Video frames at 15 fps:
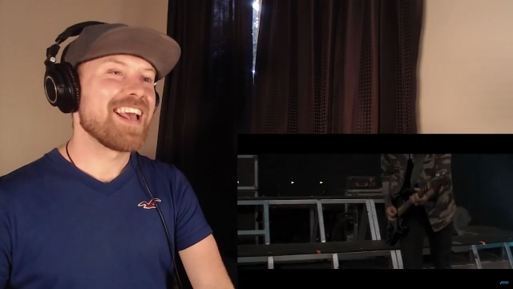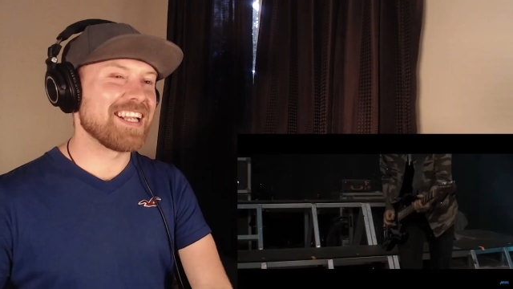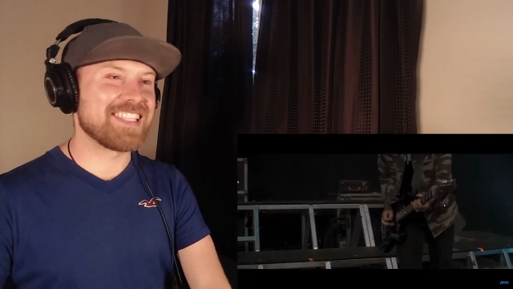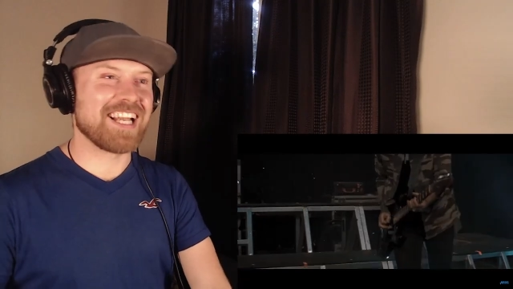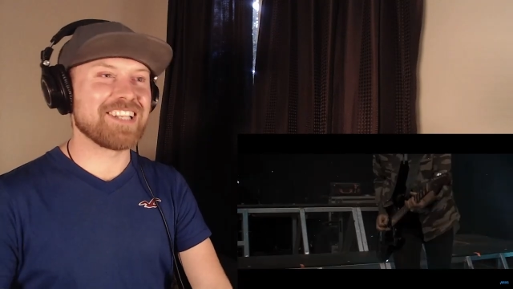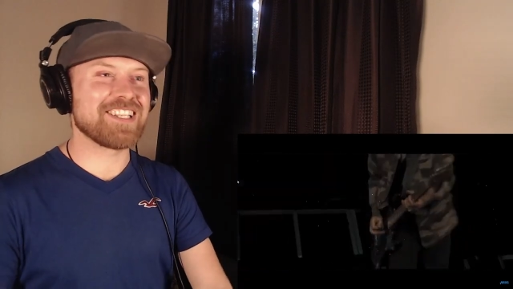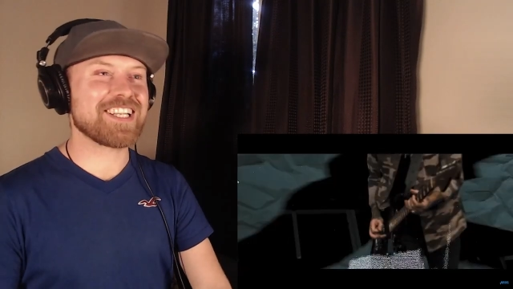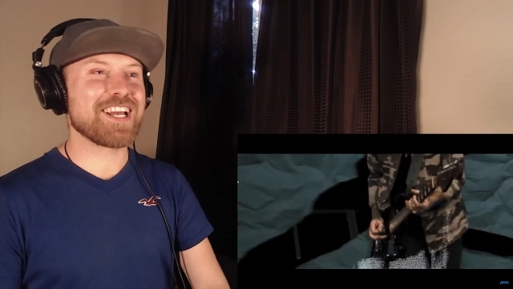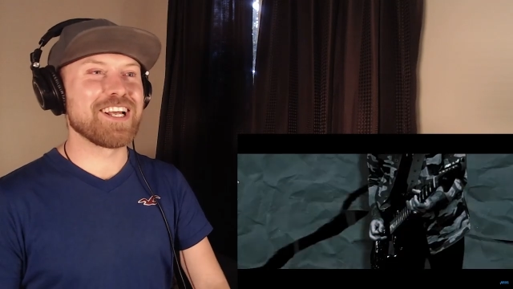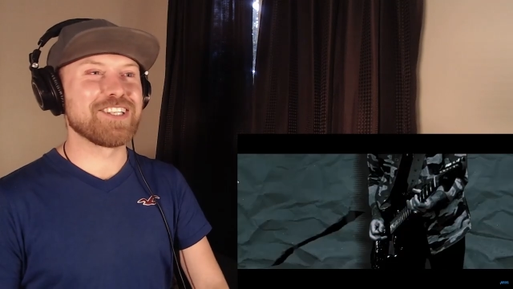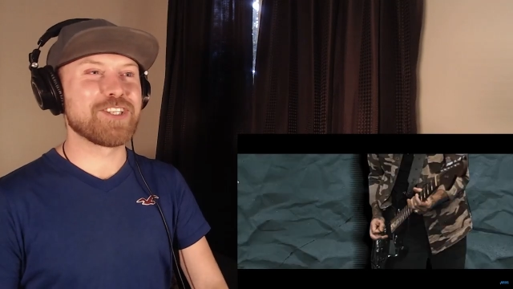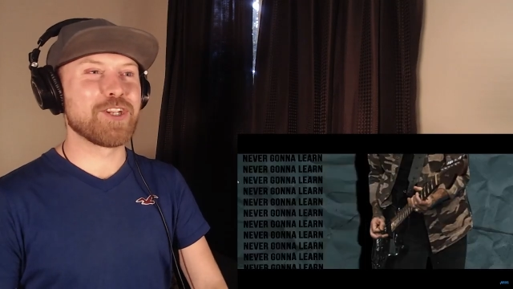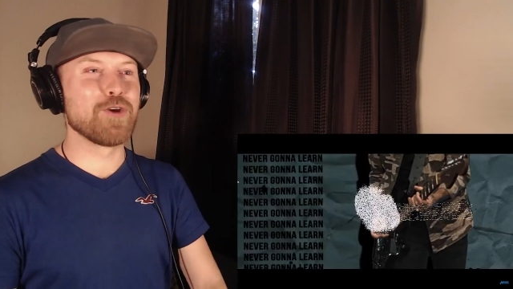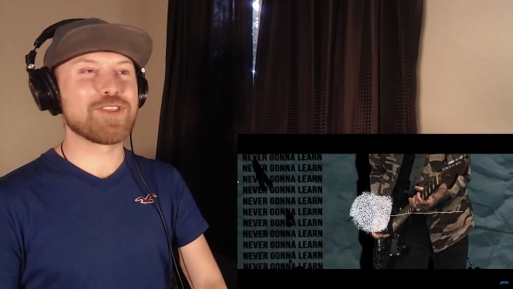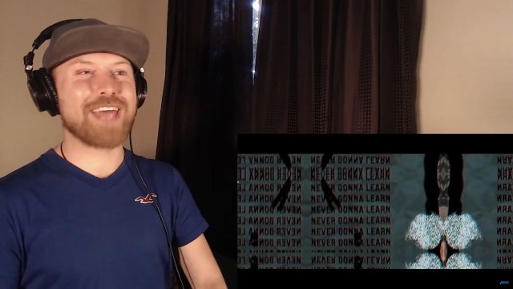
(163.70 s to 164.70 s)
That sounds like a
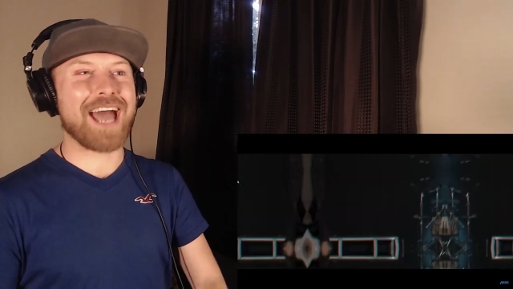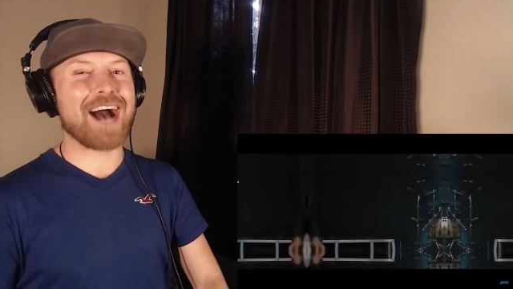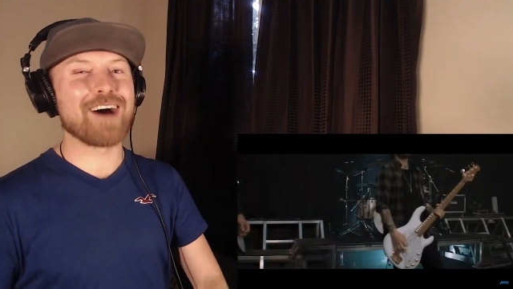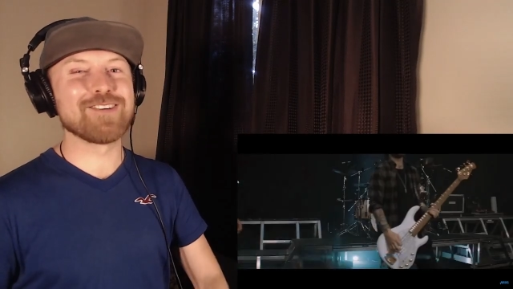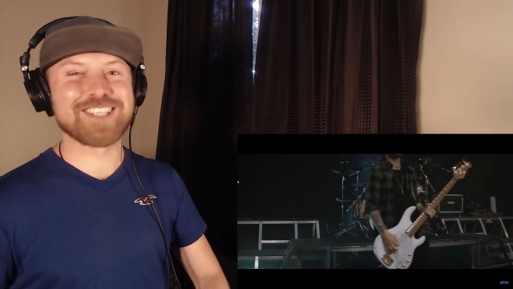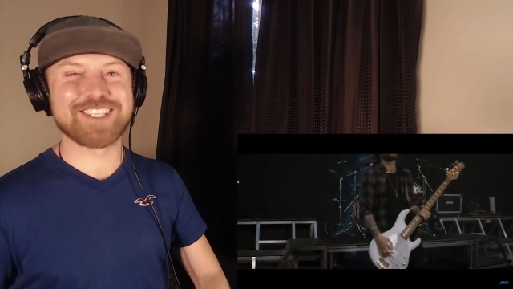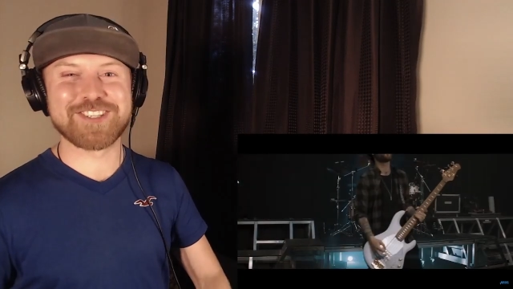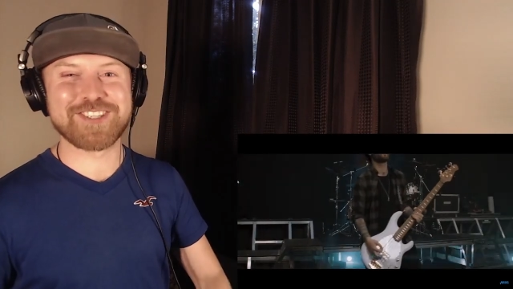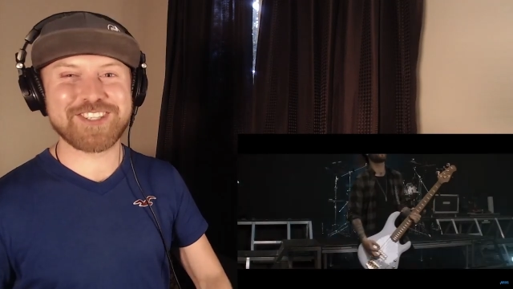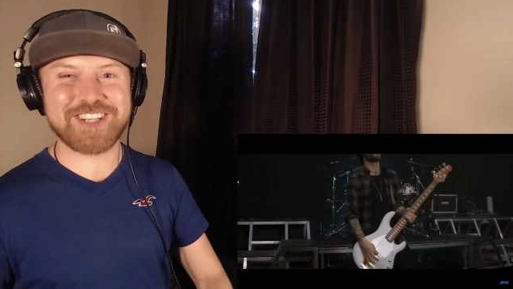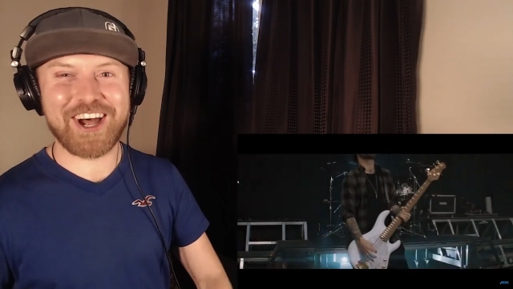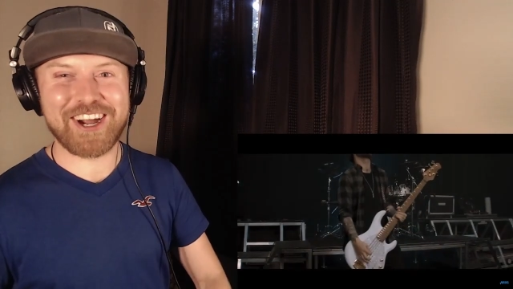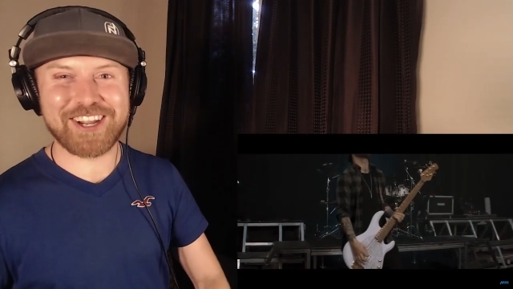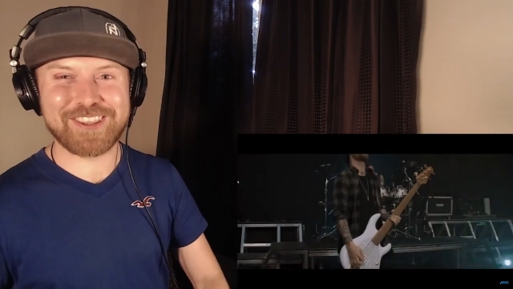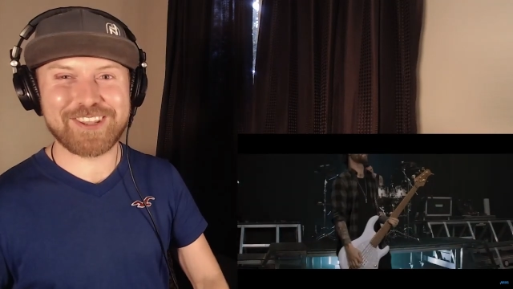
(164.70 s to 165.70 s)
2000s
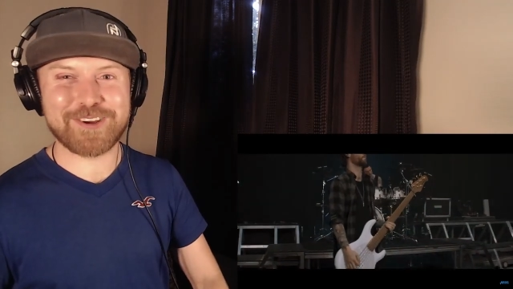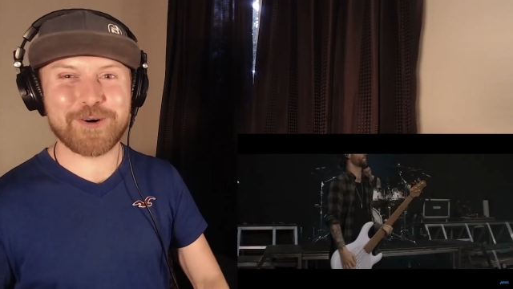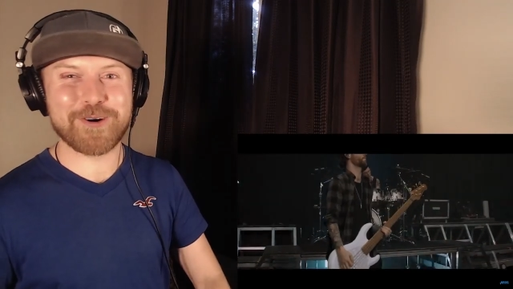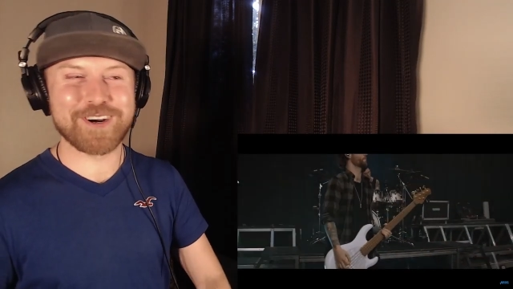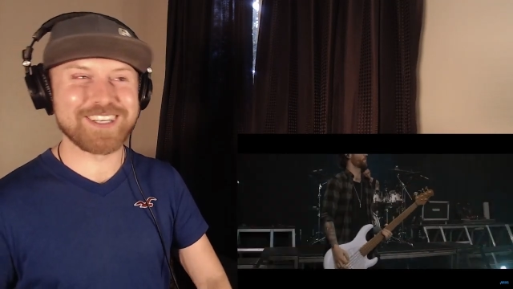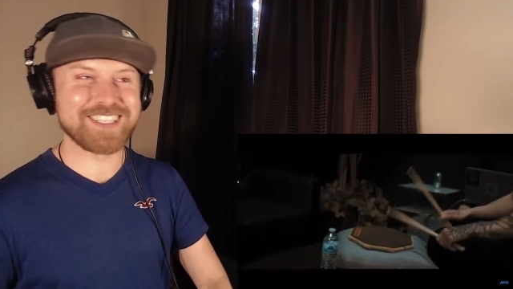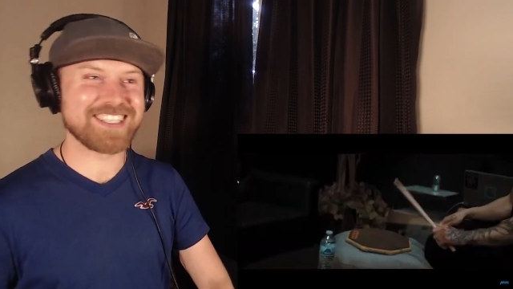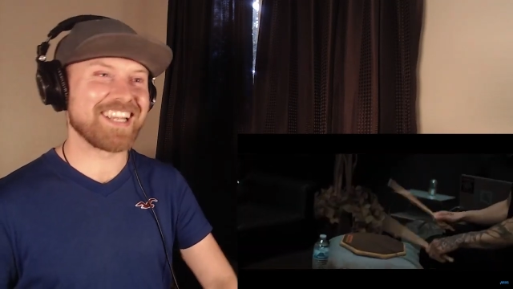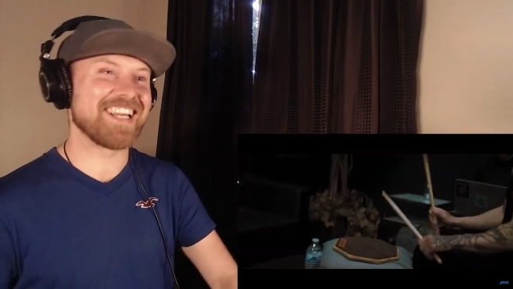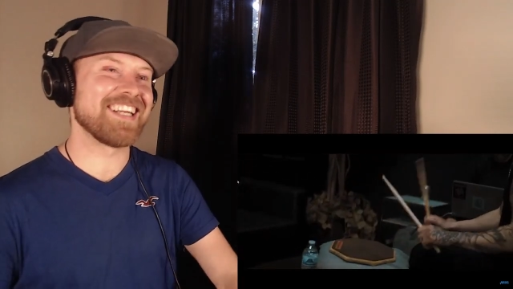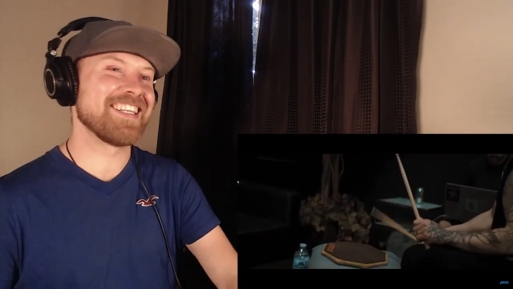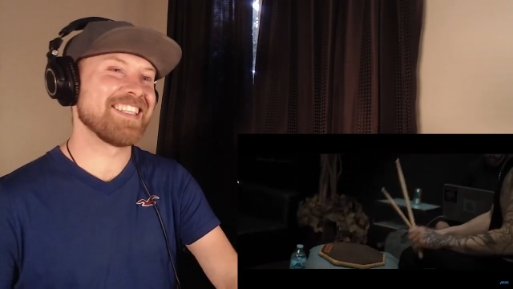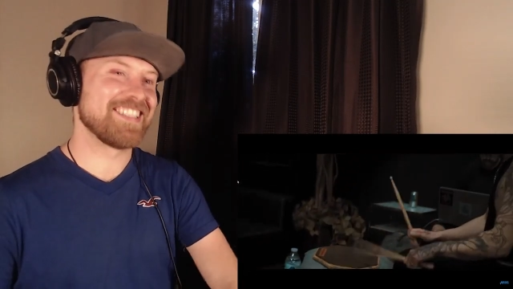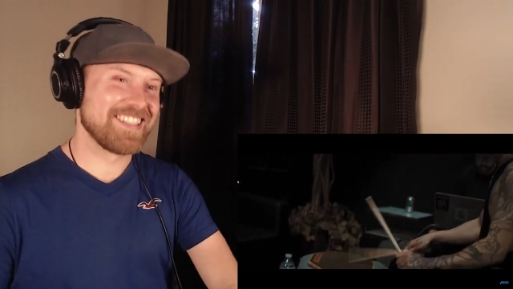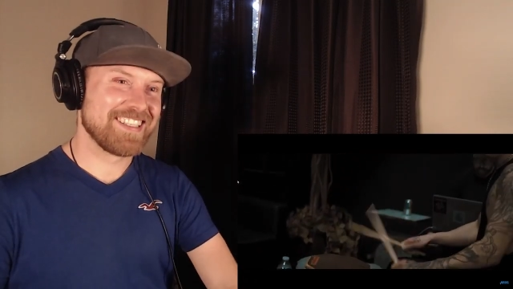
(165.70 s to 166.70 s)
song in the chorus,
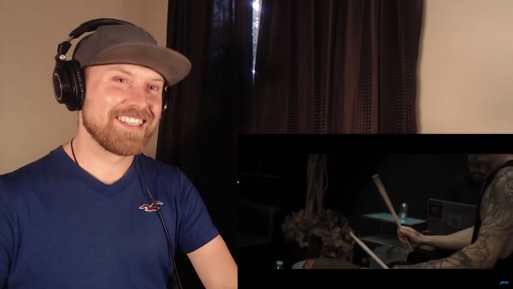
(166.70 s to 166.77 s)
eh?